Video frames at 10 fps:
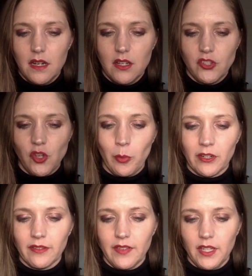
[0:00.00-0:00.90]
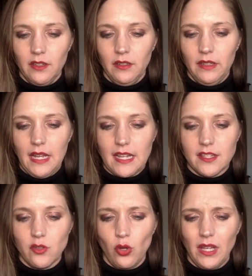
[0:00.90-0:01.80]
Somerville
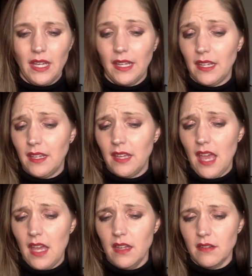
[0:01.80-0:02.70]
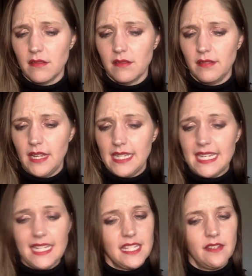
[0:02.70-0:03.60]
Exfoliate
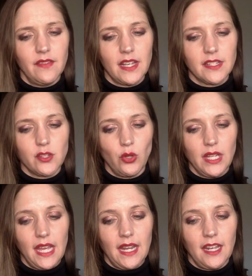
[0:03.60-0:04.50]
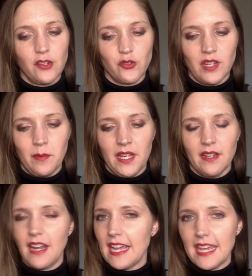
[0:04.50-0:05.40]
Intensive Exfoliating Treatment.
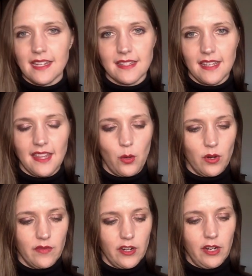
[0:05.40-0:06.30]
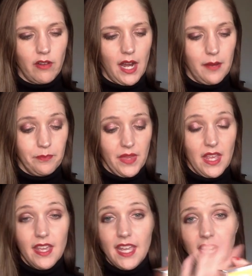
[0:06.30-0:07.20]
I can't say that word very right.
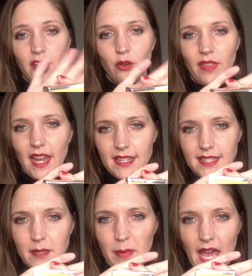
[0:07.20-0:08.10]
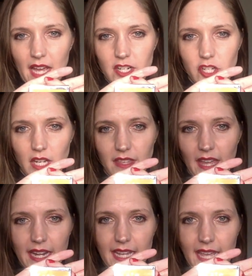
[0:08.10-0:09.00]
Anywho, that is the packaging
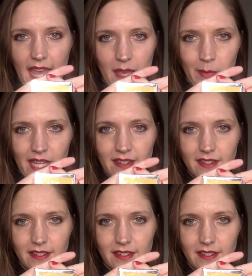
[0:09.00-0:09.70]
that it came in,